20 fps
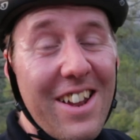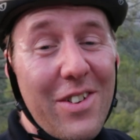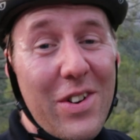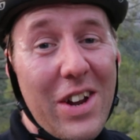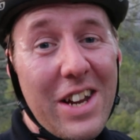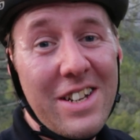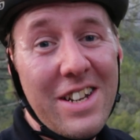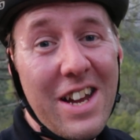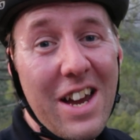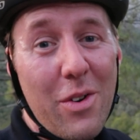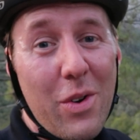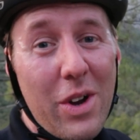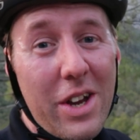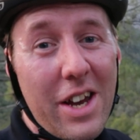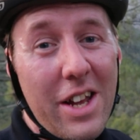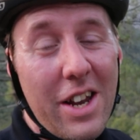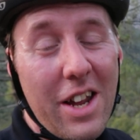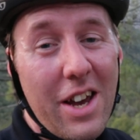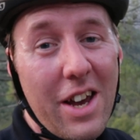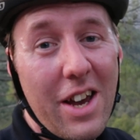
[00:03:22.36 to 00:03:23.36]
right now I
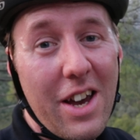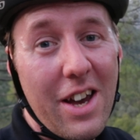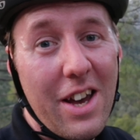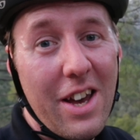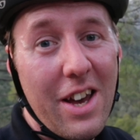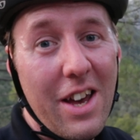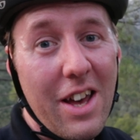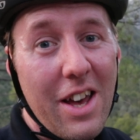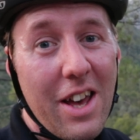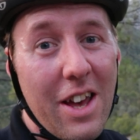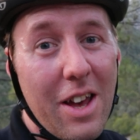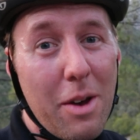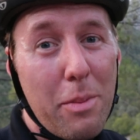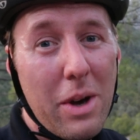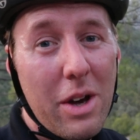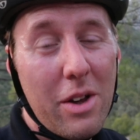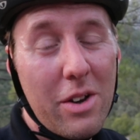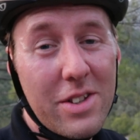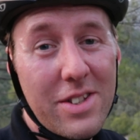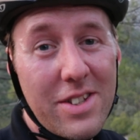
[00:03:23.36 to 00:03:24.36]
got
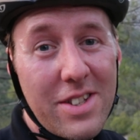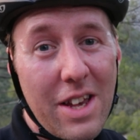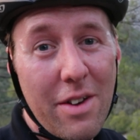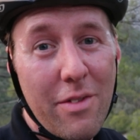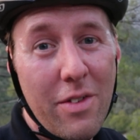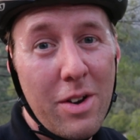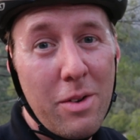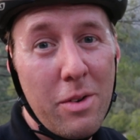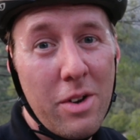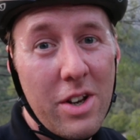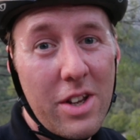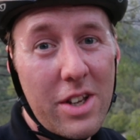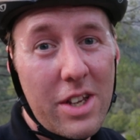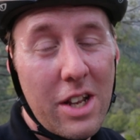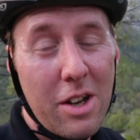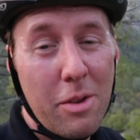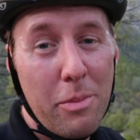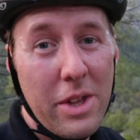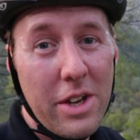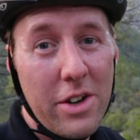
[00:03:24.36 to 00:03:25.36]
about a 7
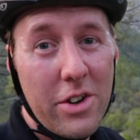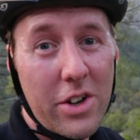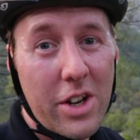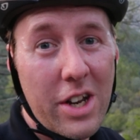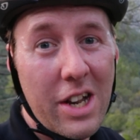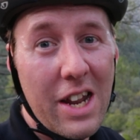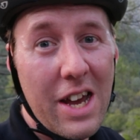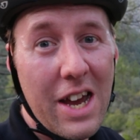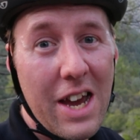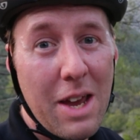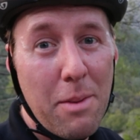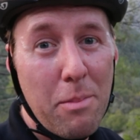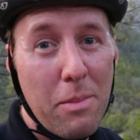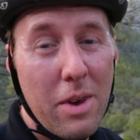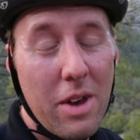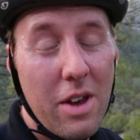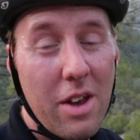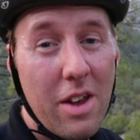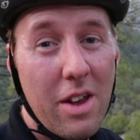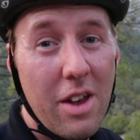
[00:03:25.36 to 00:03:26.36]
kilometer
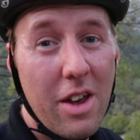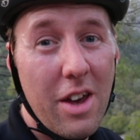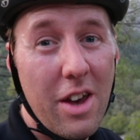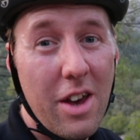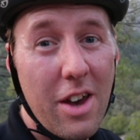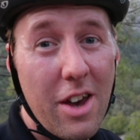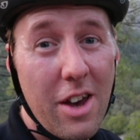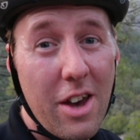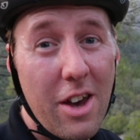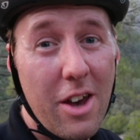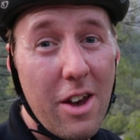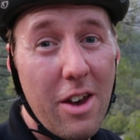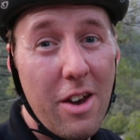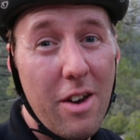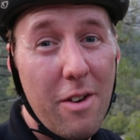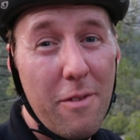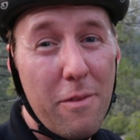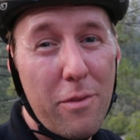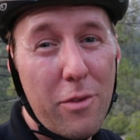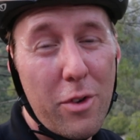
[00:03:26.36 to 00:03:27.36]
climb
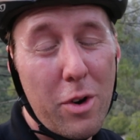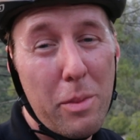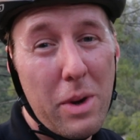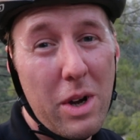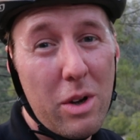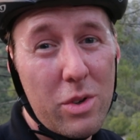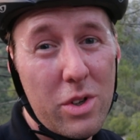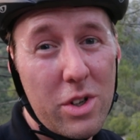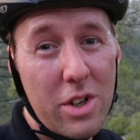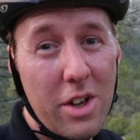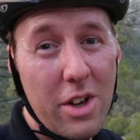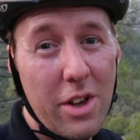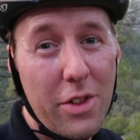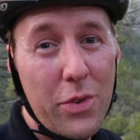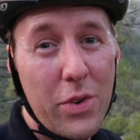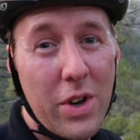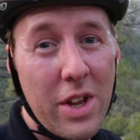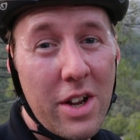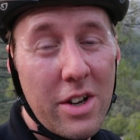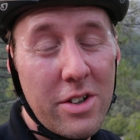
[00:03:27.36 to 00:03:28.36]
for about
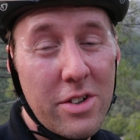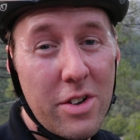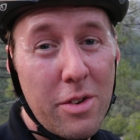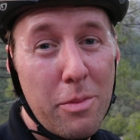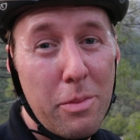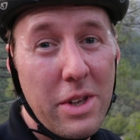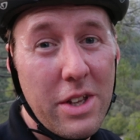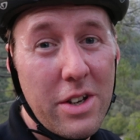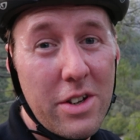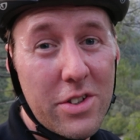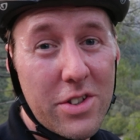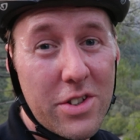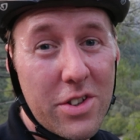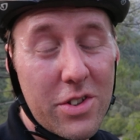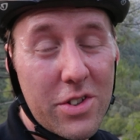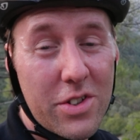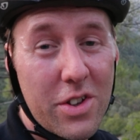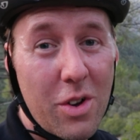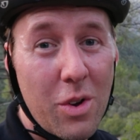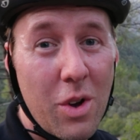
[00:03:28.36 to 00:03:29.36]
300 meters
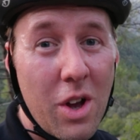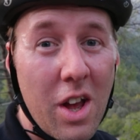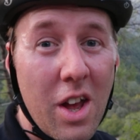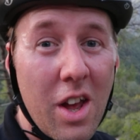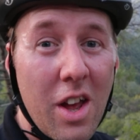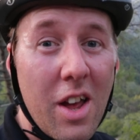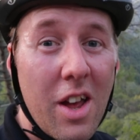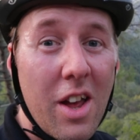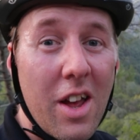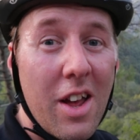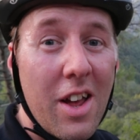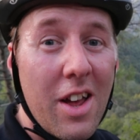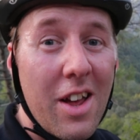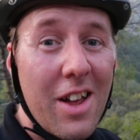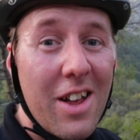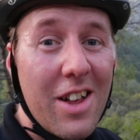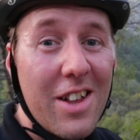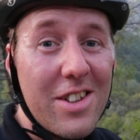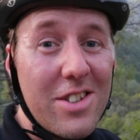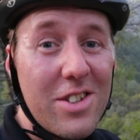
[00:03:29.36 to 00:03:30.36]
or so.
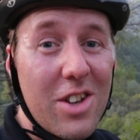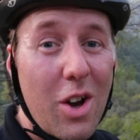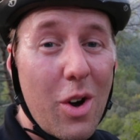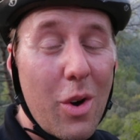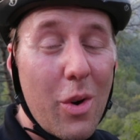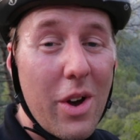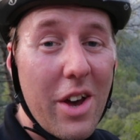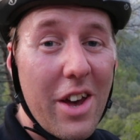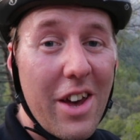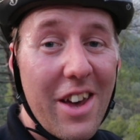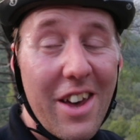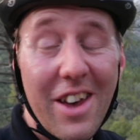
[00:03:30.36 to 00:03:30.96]
So